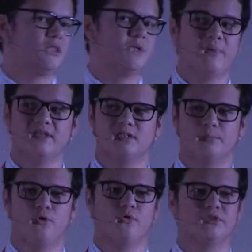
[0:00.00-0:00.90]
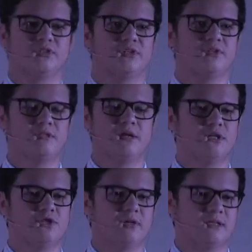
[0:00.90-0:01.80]
that best supports their
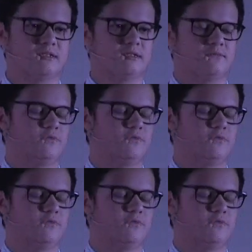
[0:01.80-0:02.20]
interest.